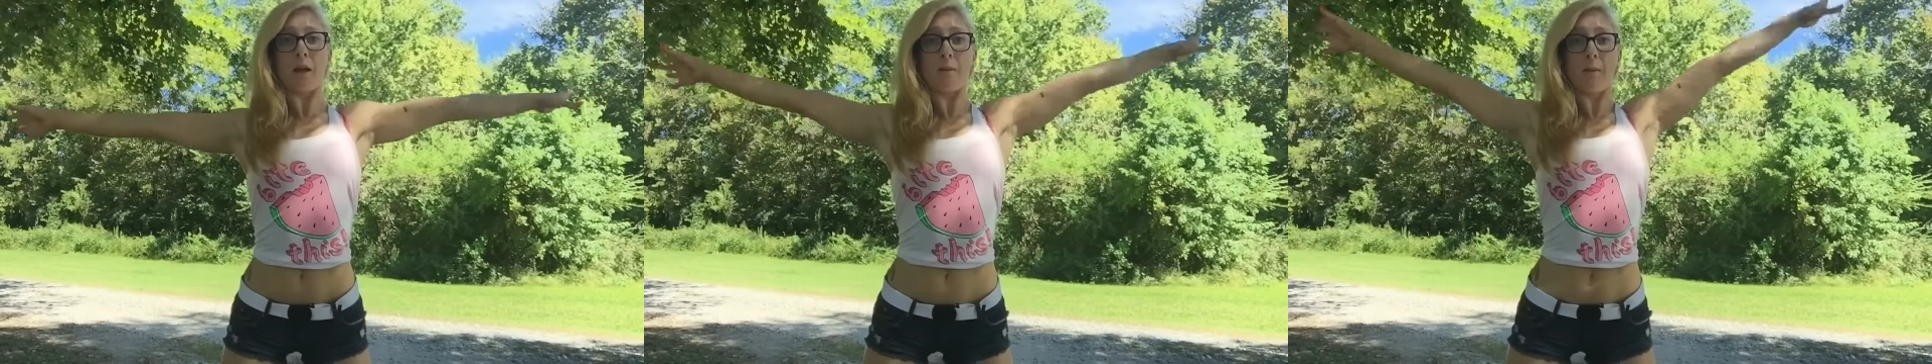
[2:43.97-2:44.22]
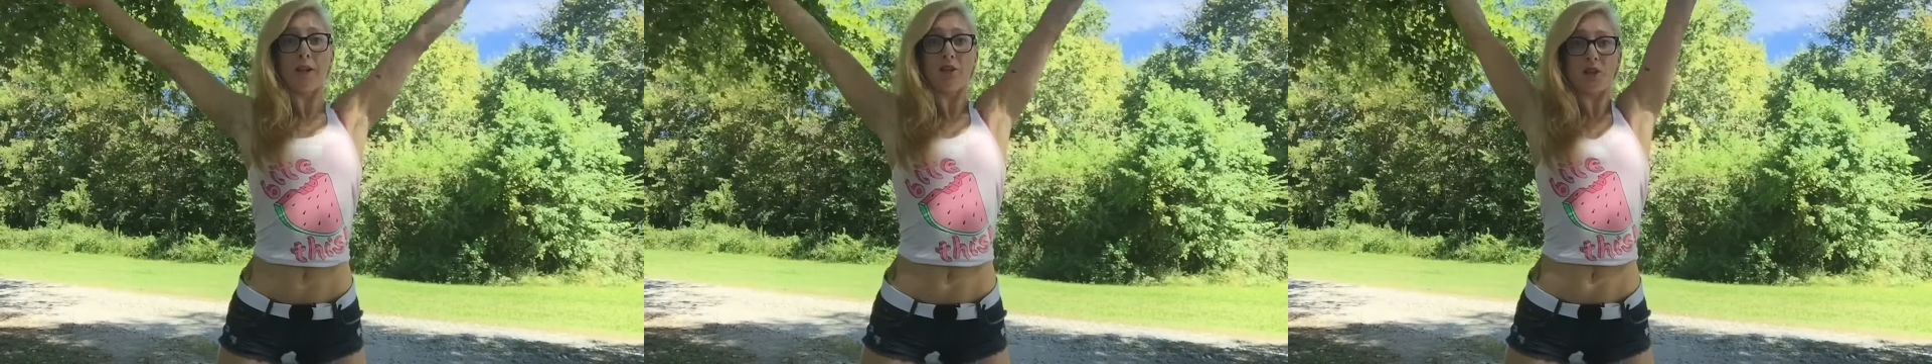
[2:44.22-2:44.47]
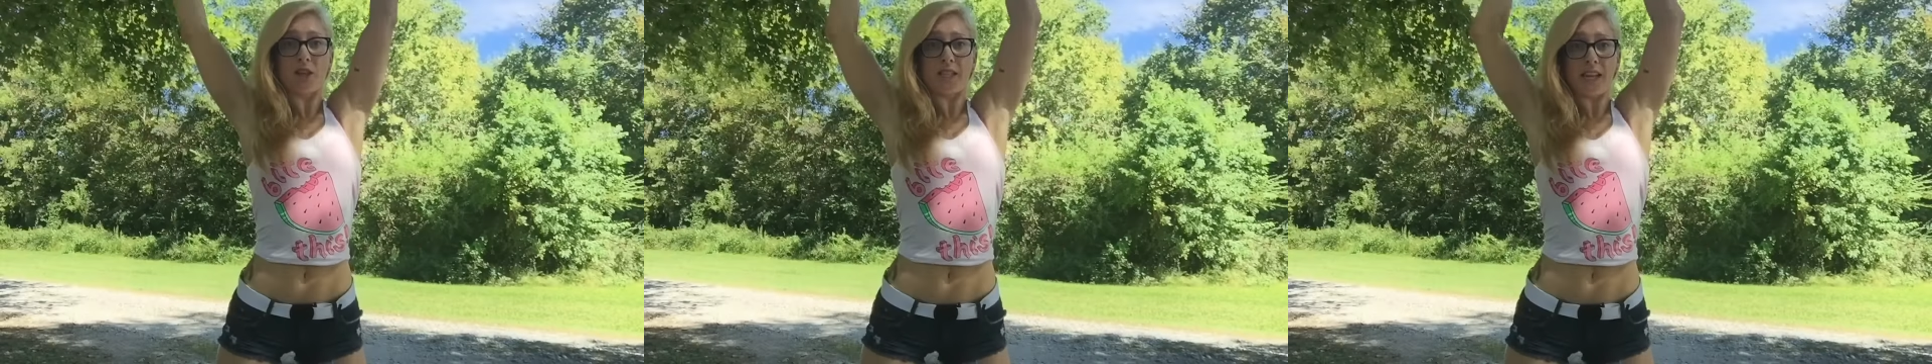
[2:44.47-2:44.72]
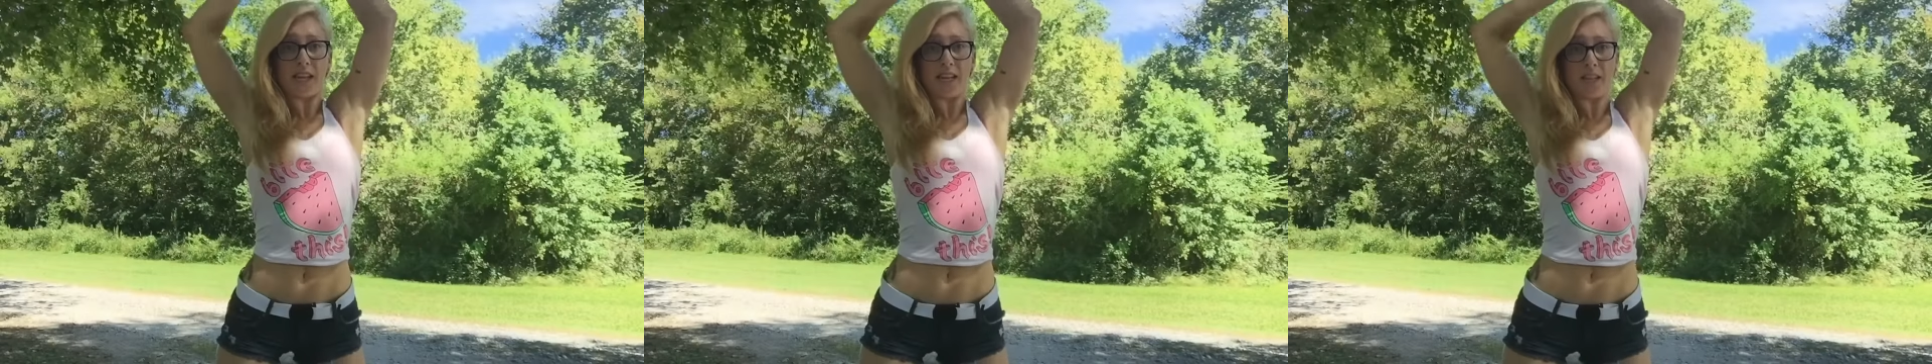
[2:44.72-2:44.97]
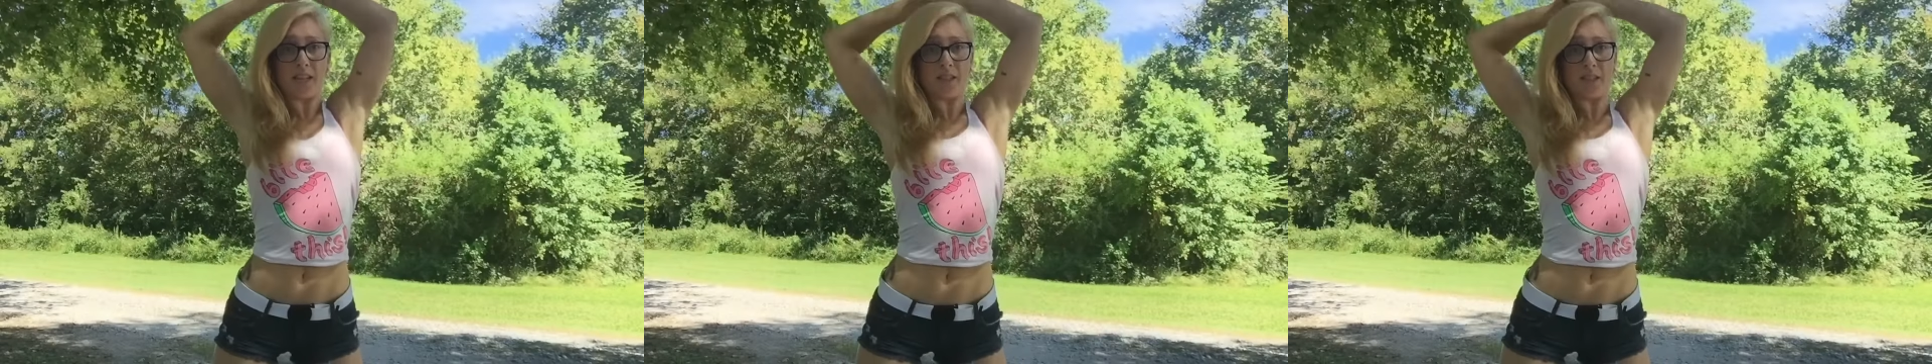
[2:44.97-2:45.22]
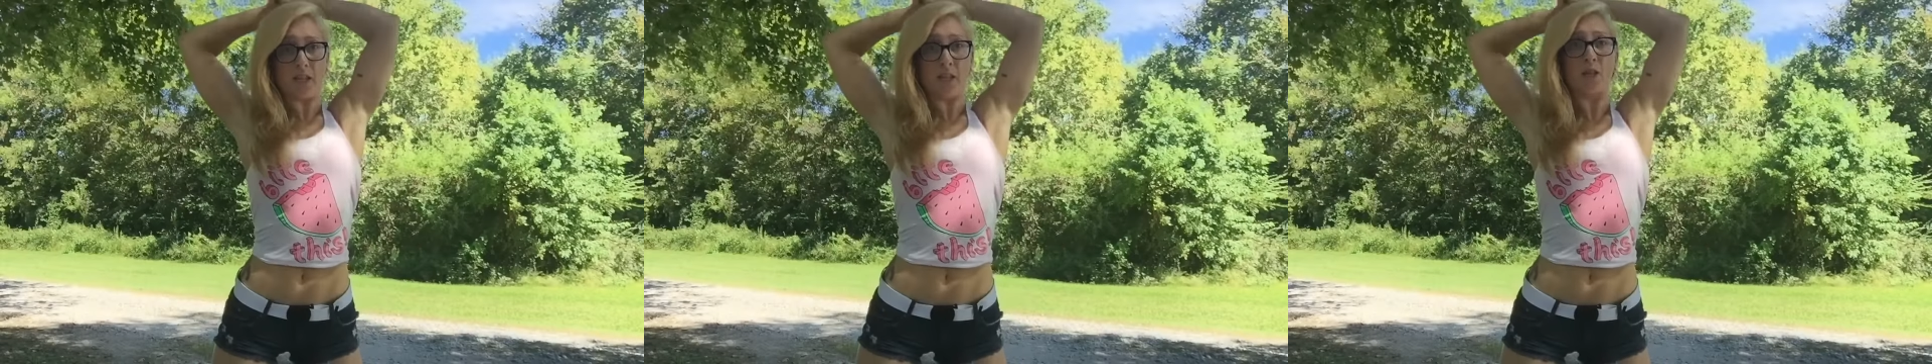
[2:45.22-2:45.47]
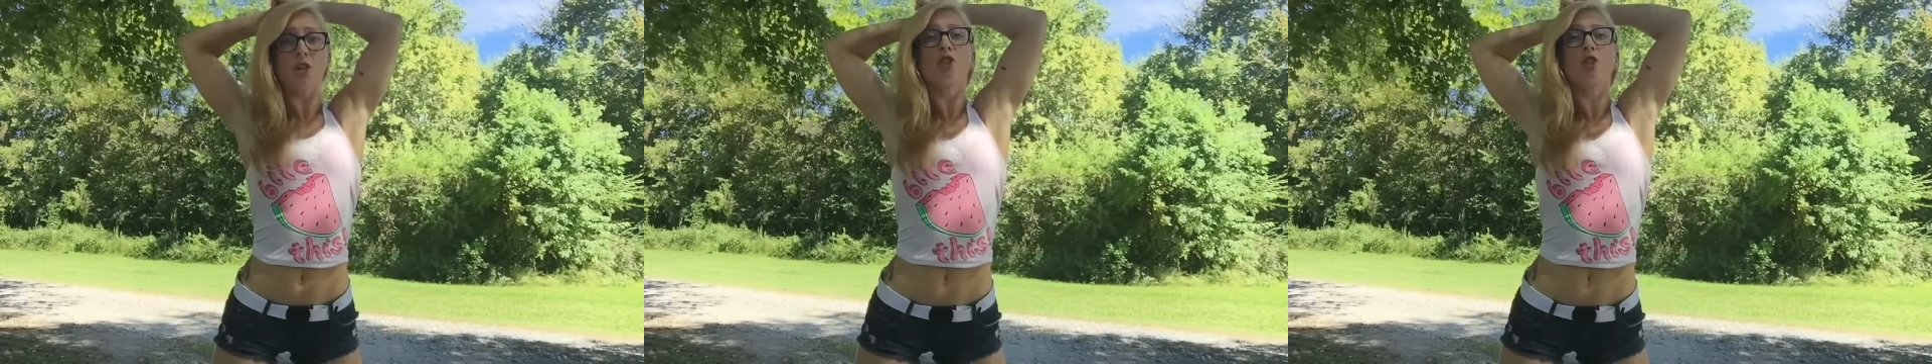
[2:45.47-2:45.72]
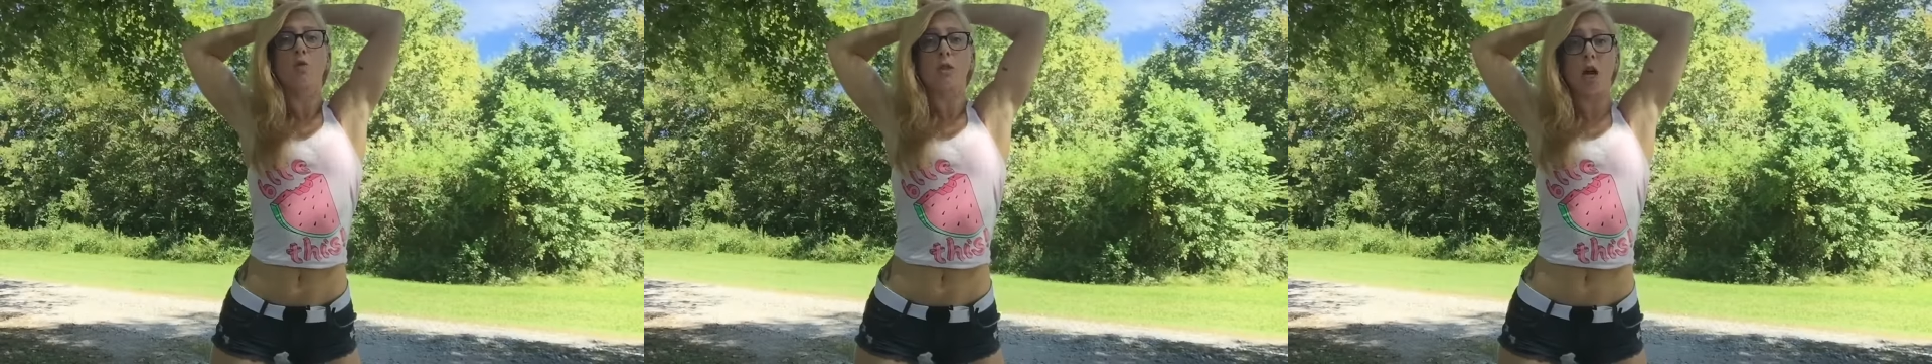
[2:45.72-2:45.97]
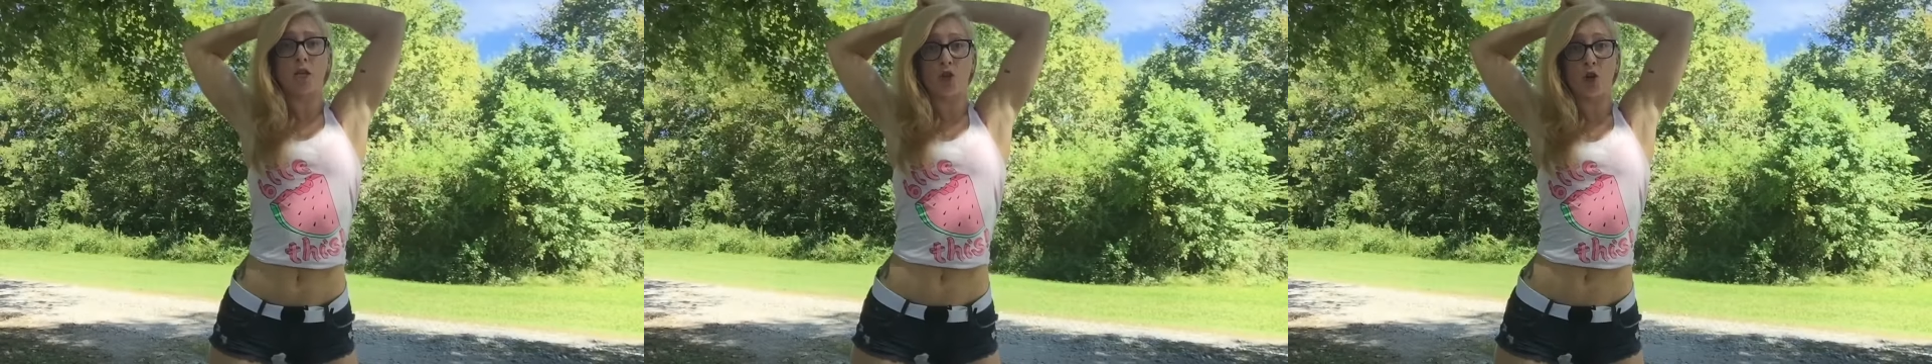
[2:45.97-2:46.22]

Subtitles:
and make sure to take it easy so as not